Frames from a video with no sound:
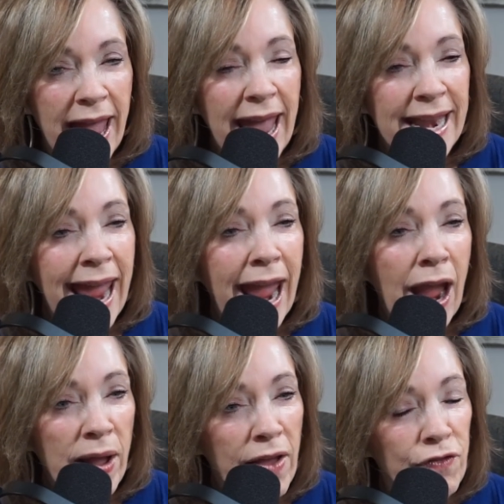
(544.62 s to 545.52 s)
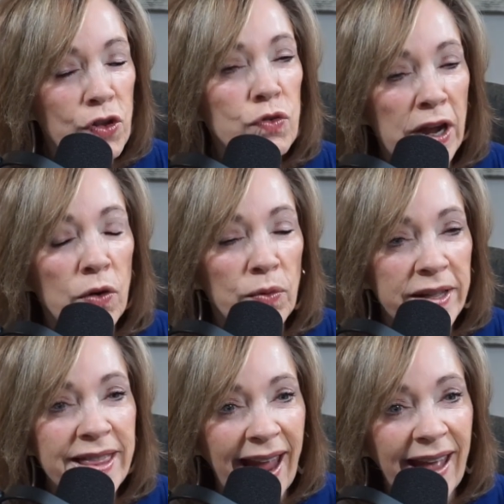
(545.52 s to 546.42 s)
and how have you dealt
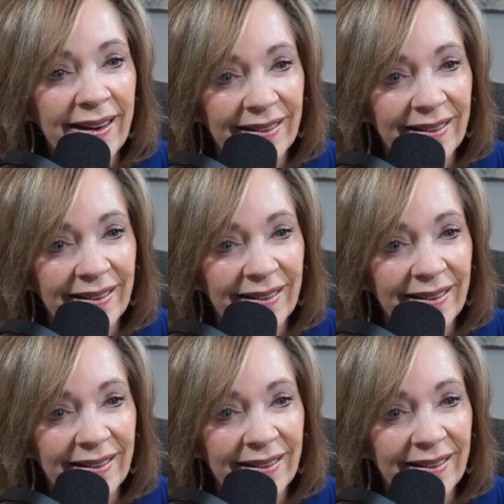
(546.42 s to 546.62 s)
with that?